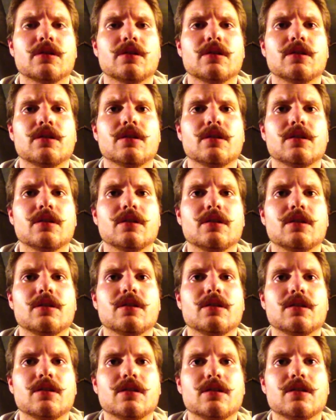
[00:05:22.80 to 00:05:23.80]

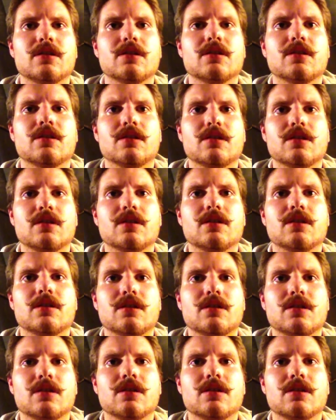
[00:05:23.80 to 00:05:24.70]
Nobody speaks.